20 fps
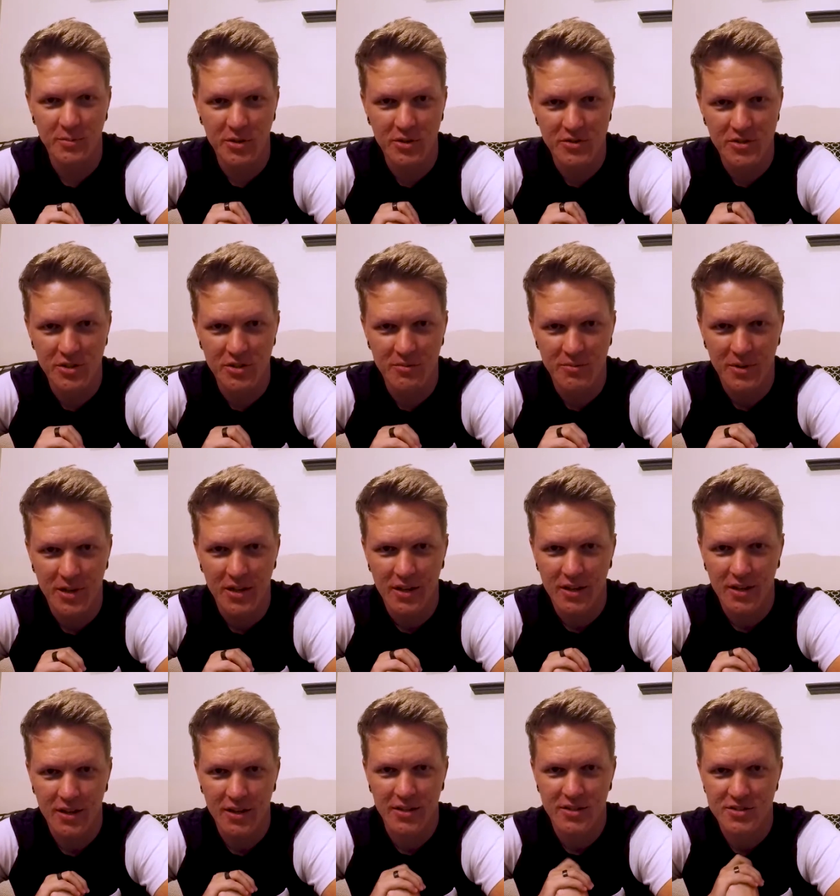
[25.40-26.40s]
YouTube?
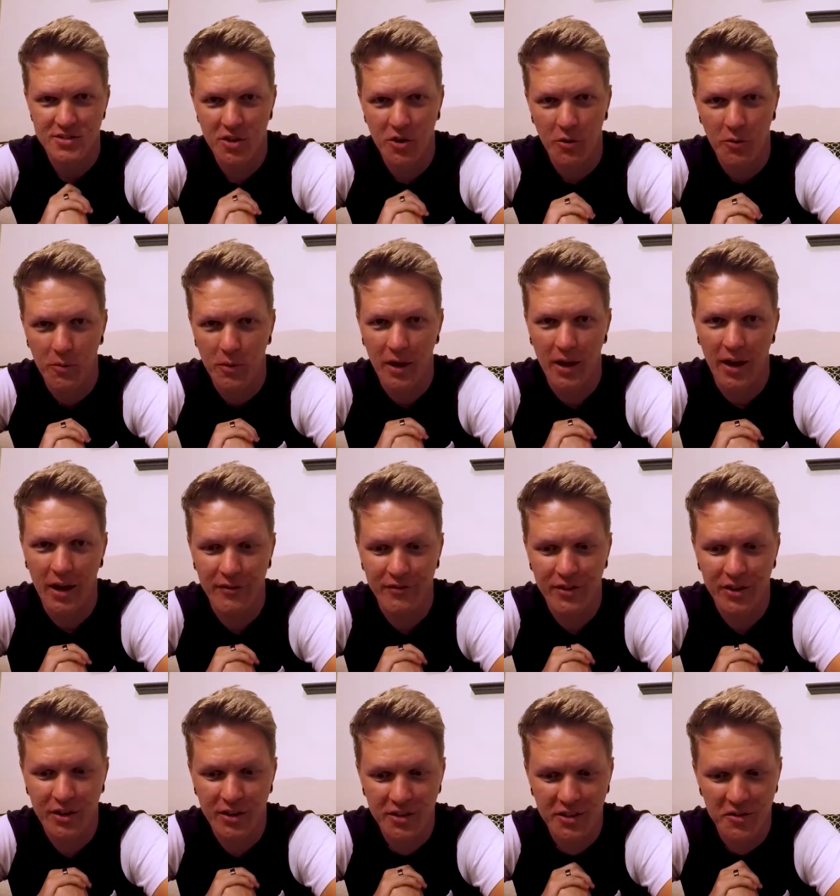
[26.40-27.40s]
So I
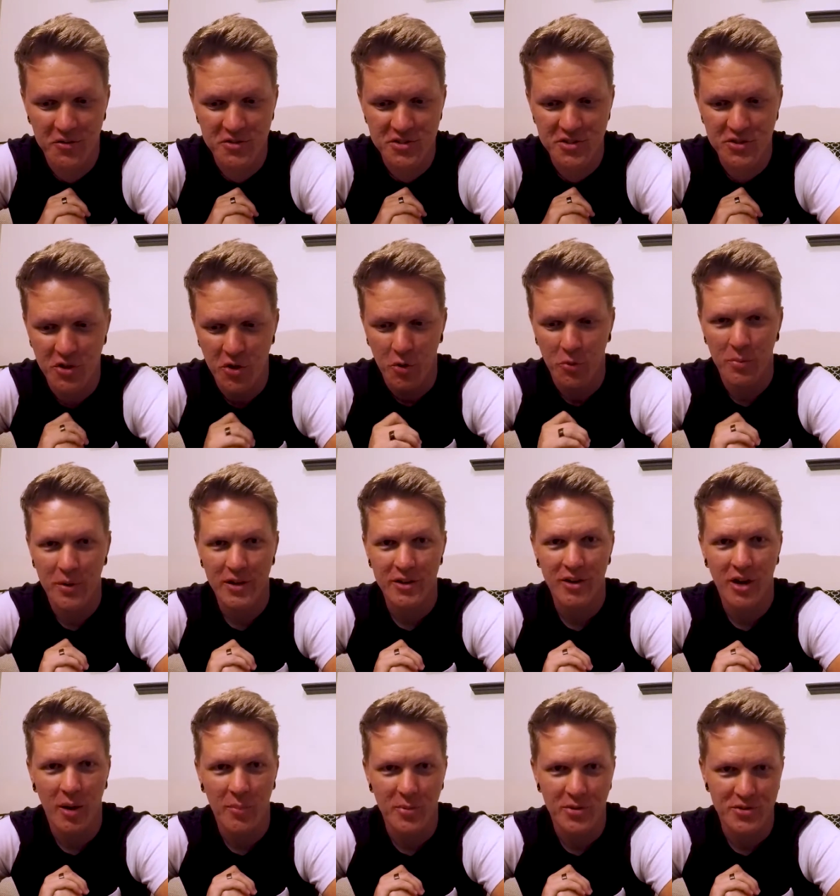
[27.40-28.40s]
figured there was no better
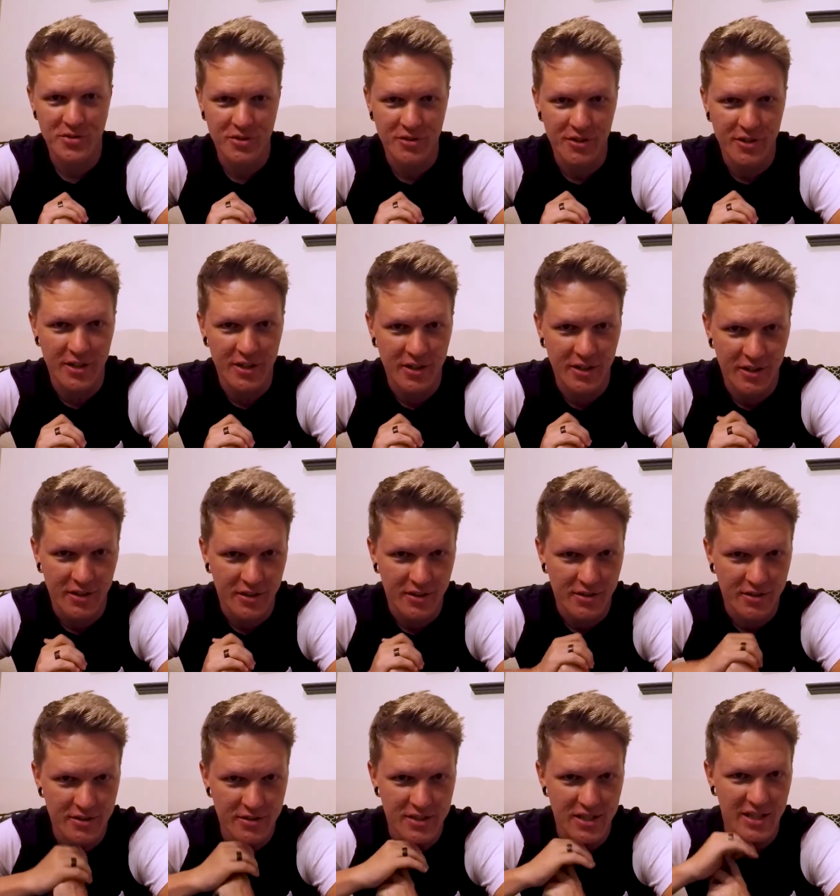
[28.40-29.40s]
opportunity
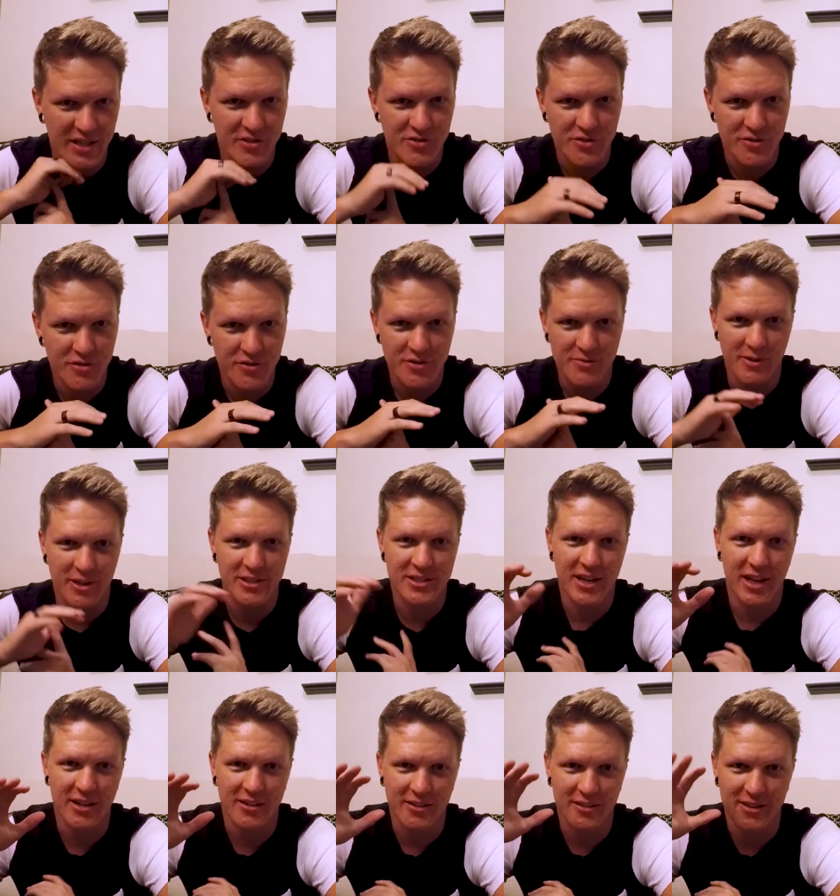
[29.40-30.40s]
to introduce my
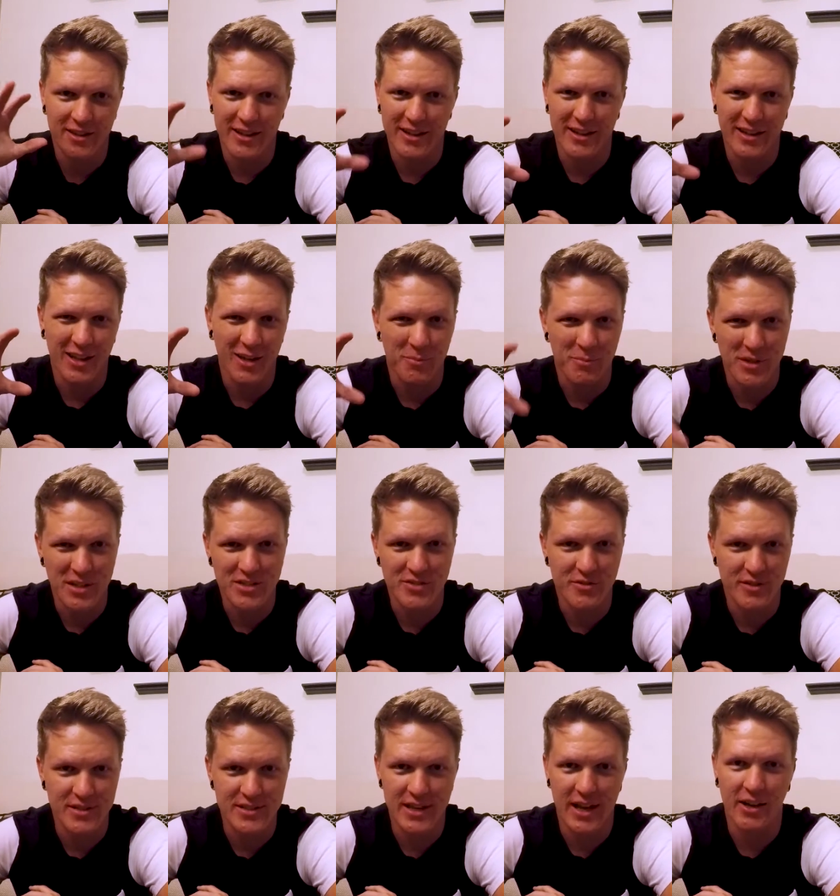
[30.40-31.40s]
channel than a
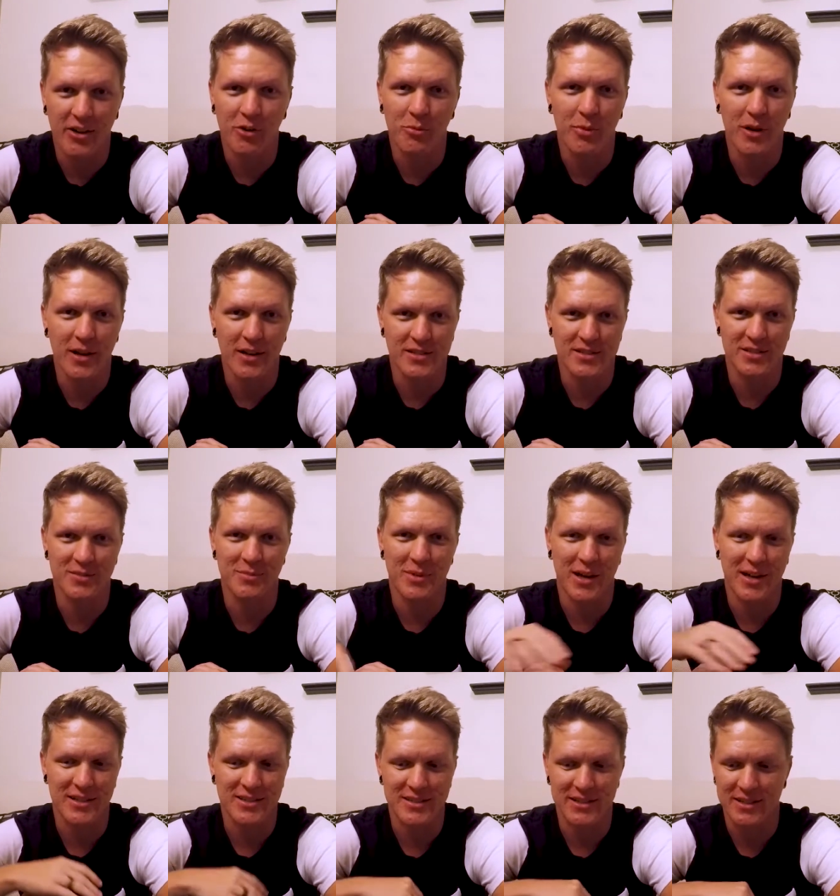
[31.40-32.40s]
mystery tackle box
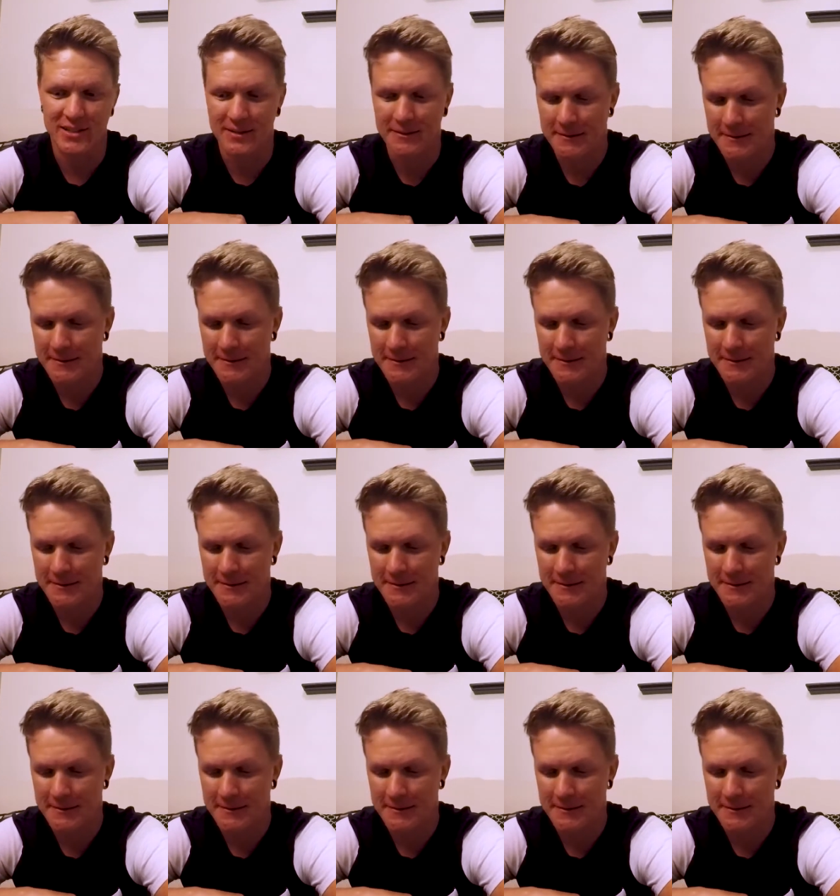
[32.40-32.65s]
unboxing.